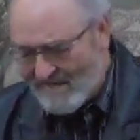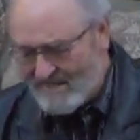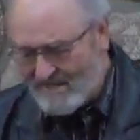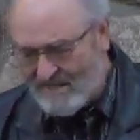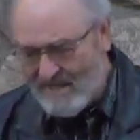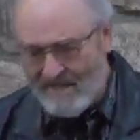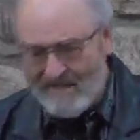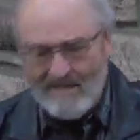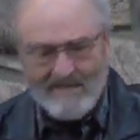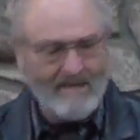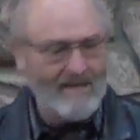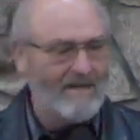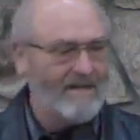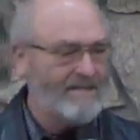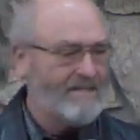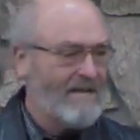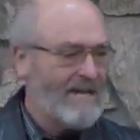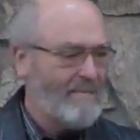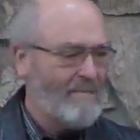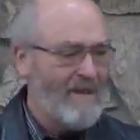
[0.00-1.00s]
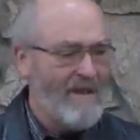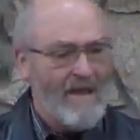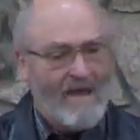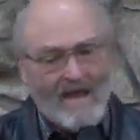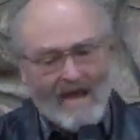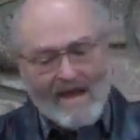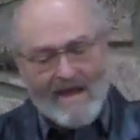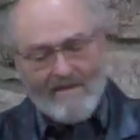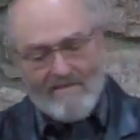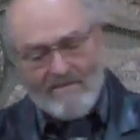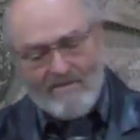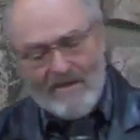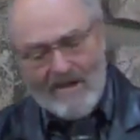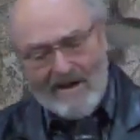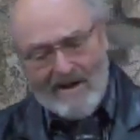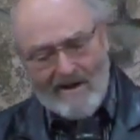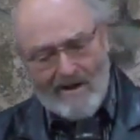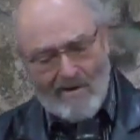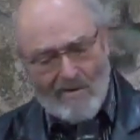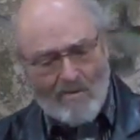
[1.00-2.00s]
I suddenly looked up, and
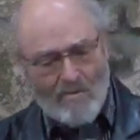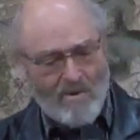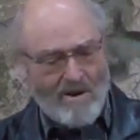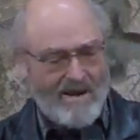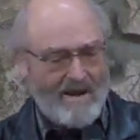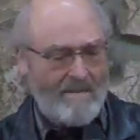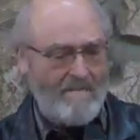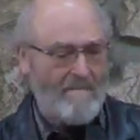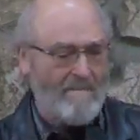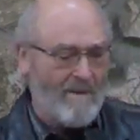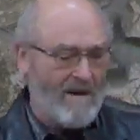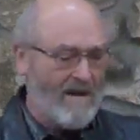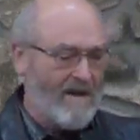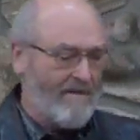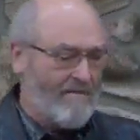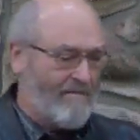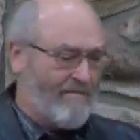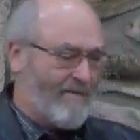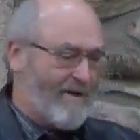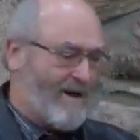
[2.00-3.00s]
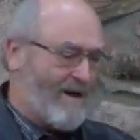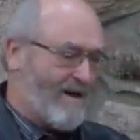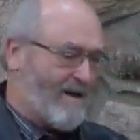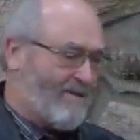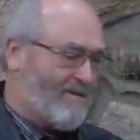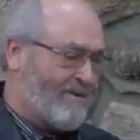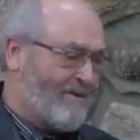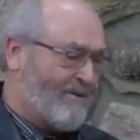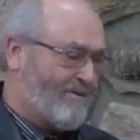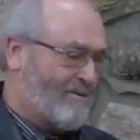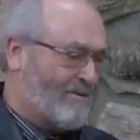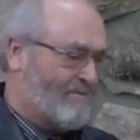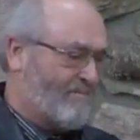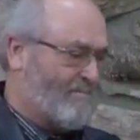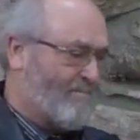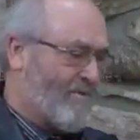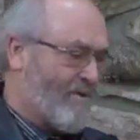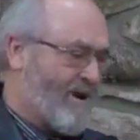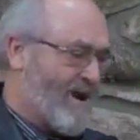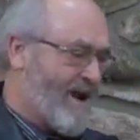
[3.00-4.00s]
there went my father's
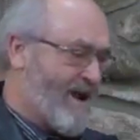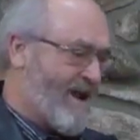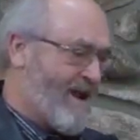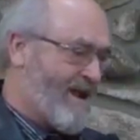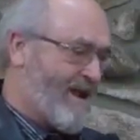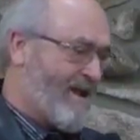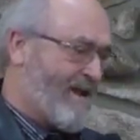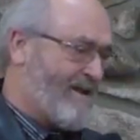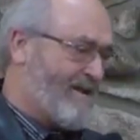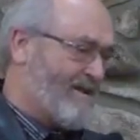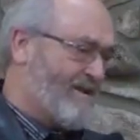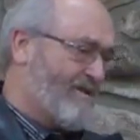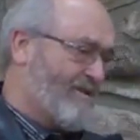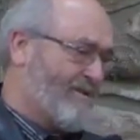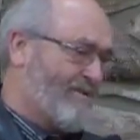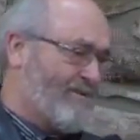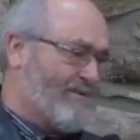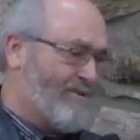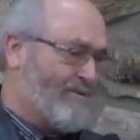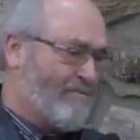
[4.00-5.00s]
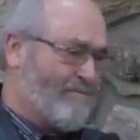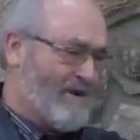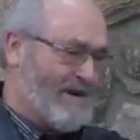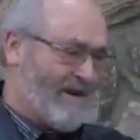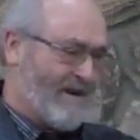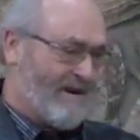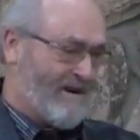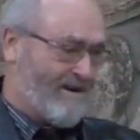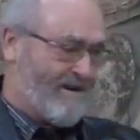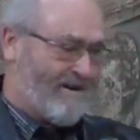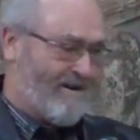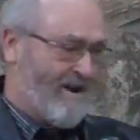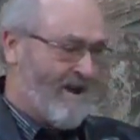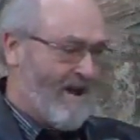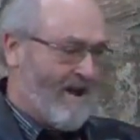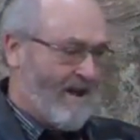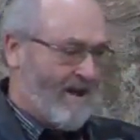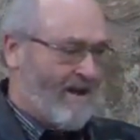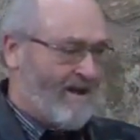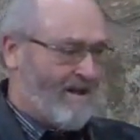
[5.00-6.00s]
brand new pair
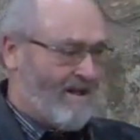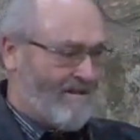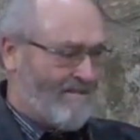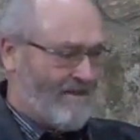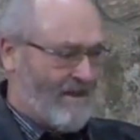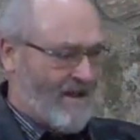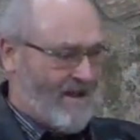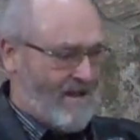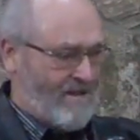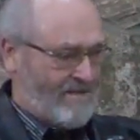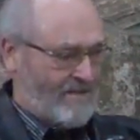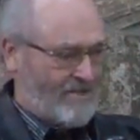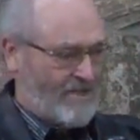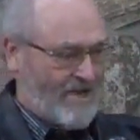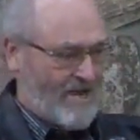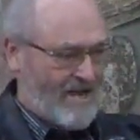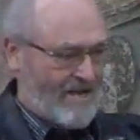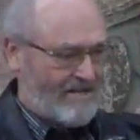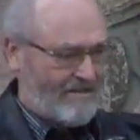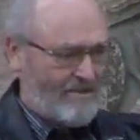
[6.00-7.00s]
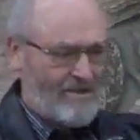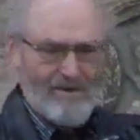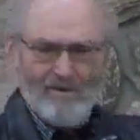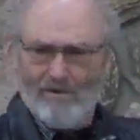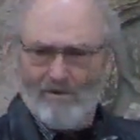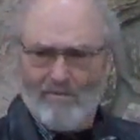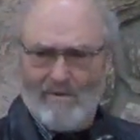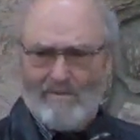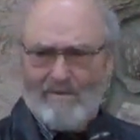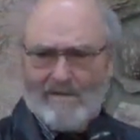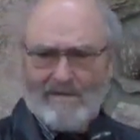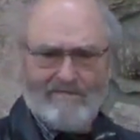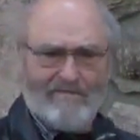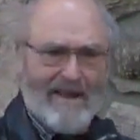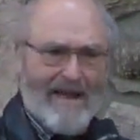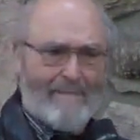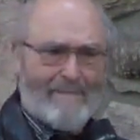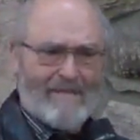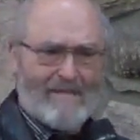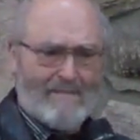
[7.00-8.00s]
of long johns. You know, the one with the
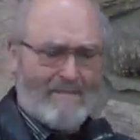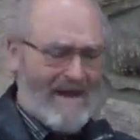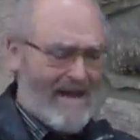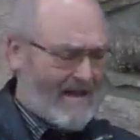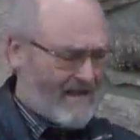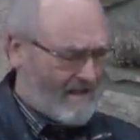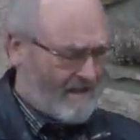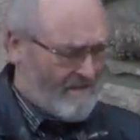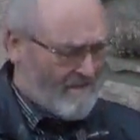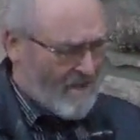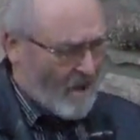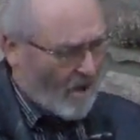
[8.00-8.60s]
flap in the back?